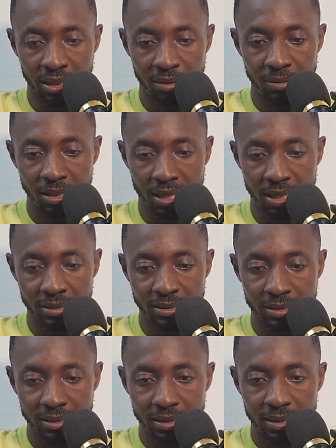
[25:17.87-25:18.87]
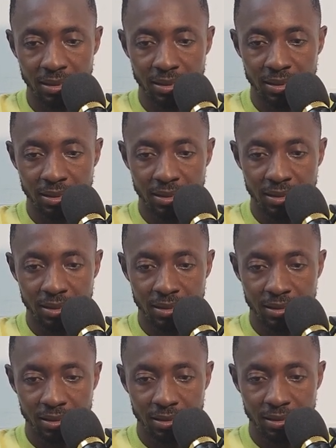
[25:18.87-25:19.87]
Let me add,
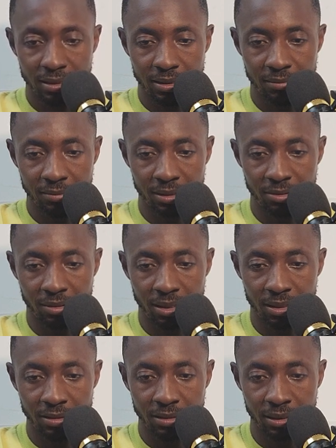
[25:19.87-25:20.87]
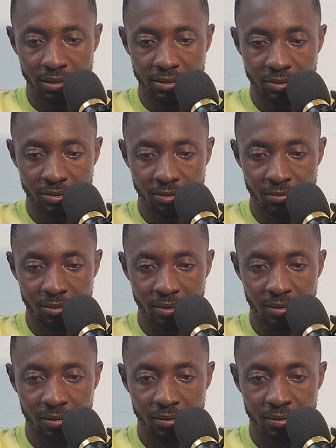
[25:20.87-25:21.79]
I'm trying to add text or something.